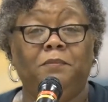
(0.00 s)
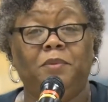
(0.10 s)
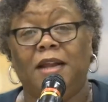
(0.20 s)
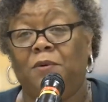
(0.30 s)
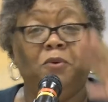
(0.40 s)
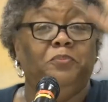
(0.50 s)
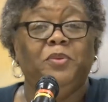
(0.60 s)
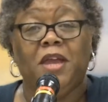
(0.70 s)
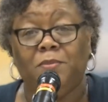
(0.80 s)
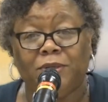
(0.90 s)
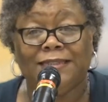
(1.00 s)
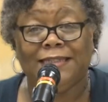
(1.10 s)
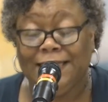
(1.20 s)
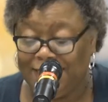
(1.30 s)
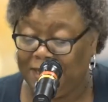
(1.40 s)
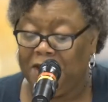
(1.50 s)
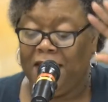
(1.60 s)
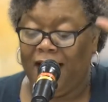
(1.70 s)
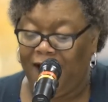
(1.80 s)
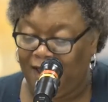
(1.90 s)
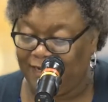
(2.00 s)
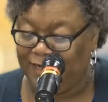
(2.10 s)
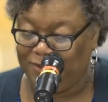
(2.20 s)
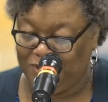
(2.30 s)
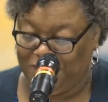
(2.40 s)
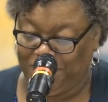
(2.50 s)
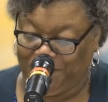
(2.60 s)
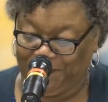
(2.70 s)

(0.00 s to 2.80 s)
but I won't be able to see it. Hallelujah.